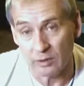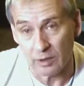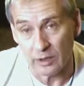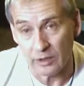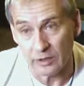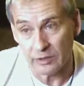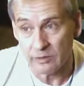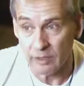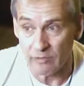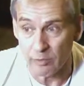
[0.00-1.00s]
or
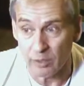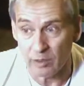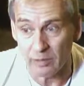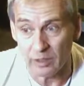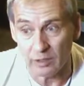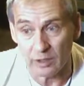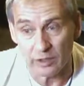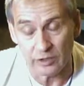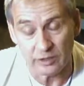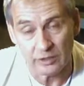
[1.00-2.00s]
lunges, heavy barbell
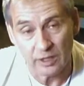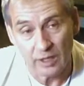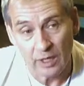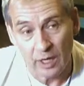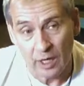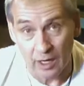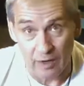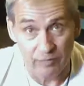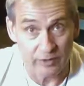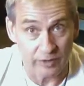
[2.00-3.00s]
lunges,
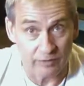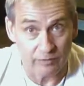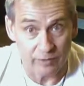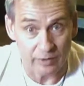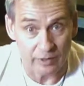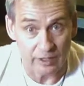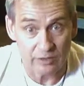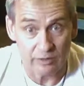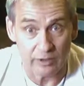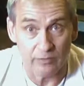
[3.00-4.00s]
I feel it for the
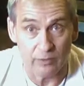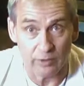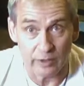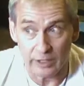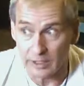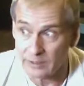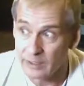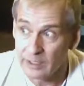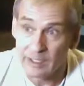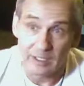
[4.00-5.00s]
next 3 or 4
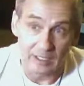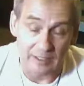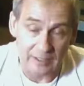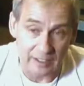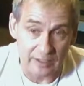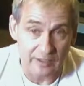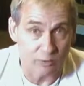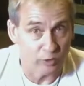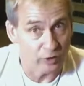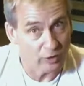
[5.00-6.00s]
days, unless I get
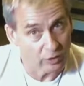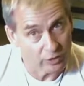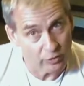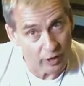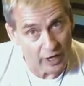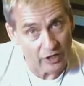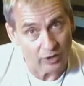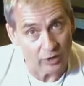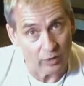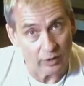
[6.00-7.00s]
some real good
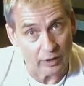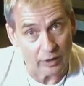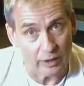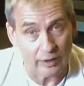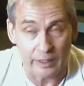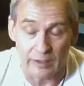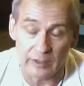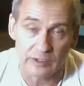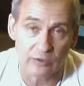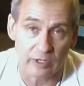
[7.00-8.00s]
traction going on. And
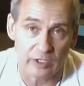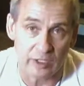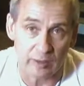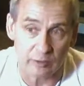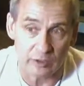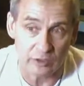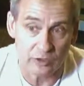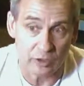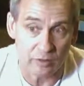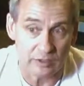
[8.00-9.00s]
this stretch that I'm going to
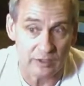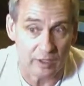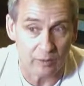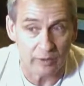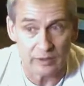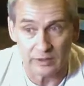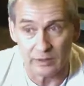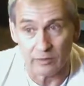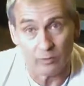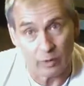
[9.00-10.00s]
show and start with is
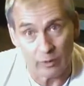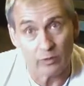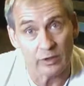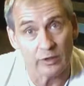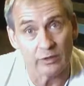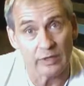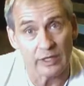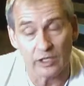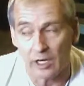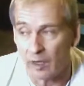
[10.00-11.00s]
a great one to do
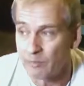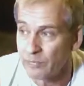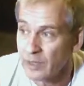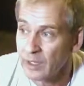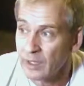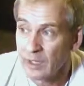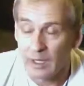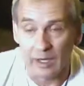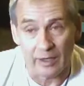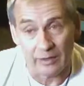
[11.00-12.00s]
that job.
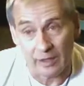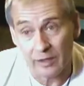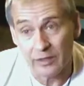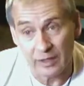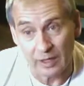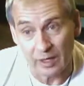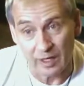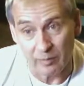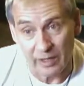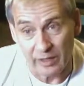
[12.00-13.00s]
And the other thing I
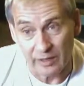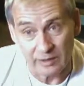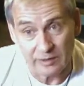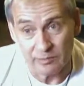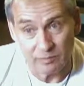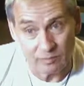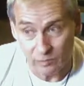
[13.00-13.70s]
like about it is,